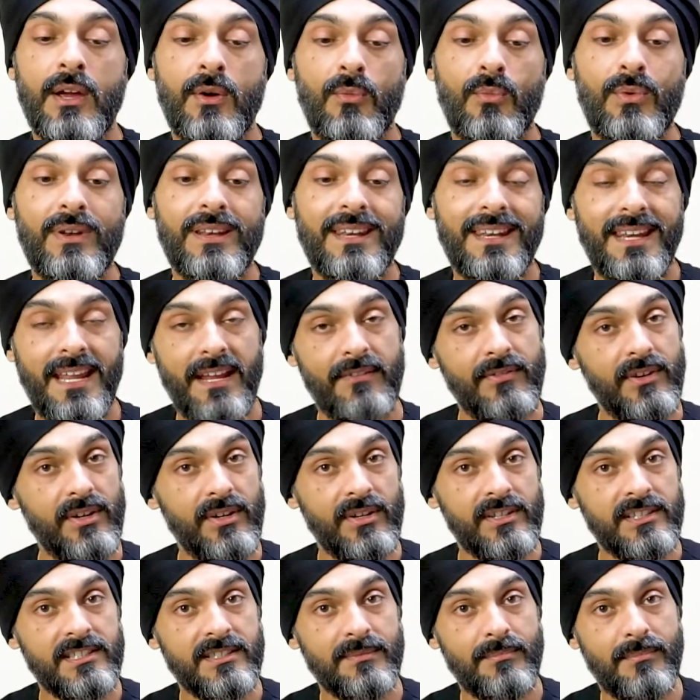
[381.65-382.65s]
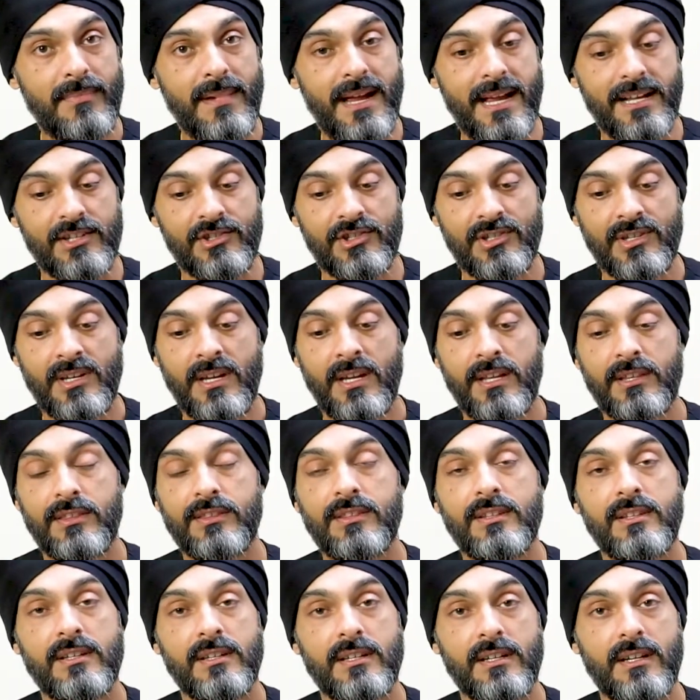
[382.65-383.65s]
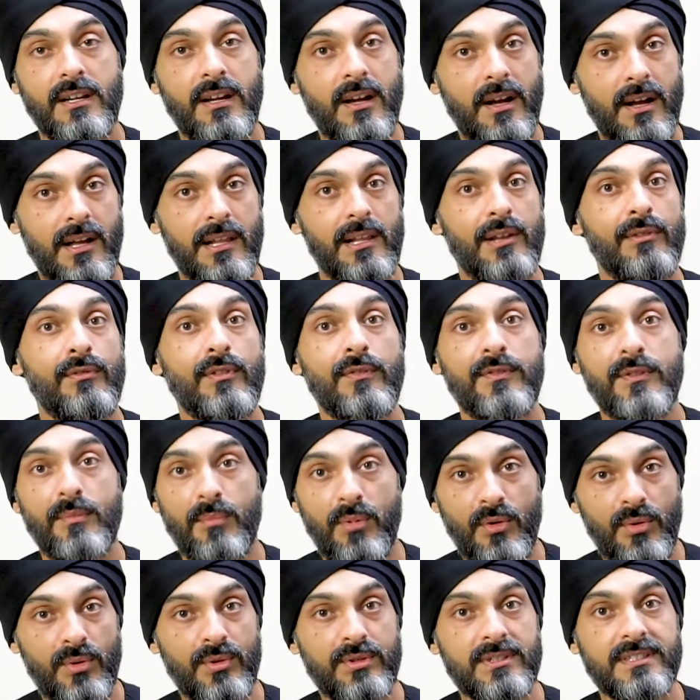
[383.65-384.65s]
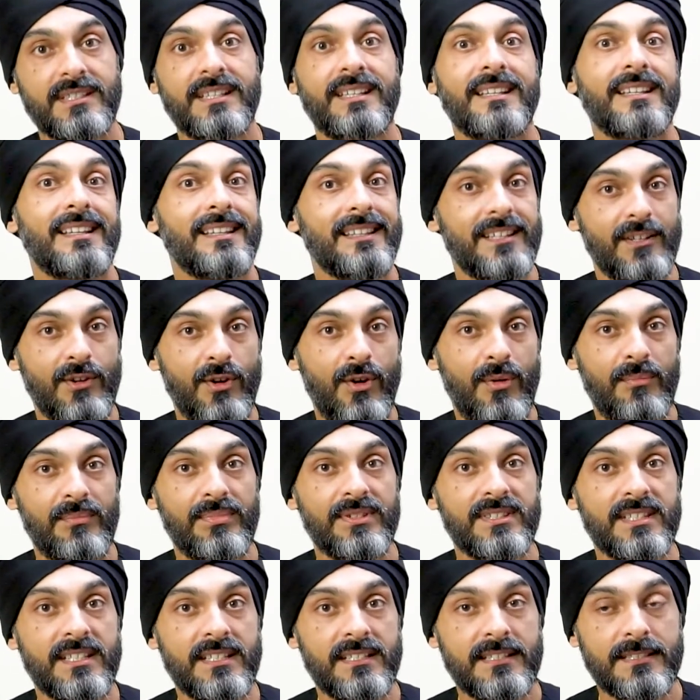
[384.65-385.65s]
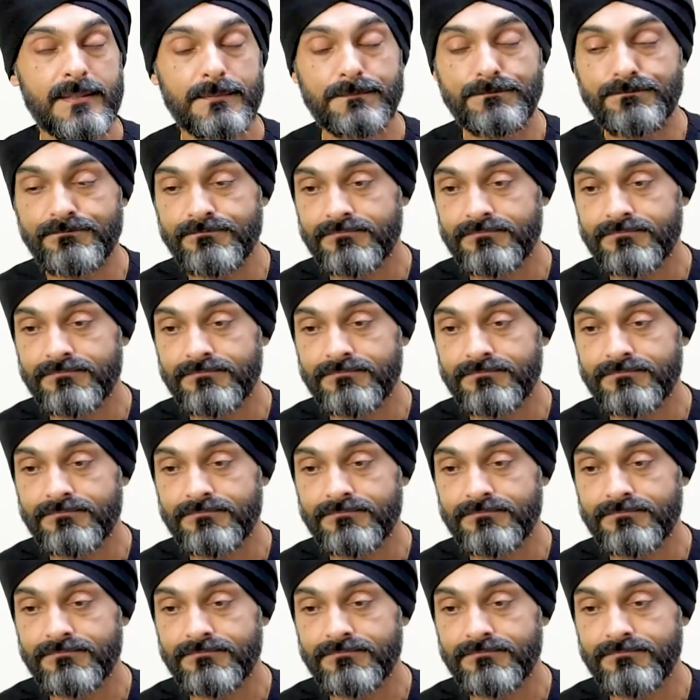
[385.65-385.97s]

we're never going to match the color of the porcelain and the composite,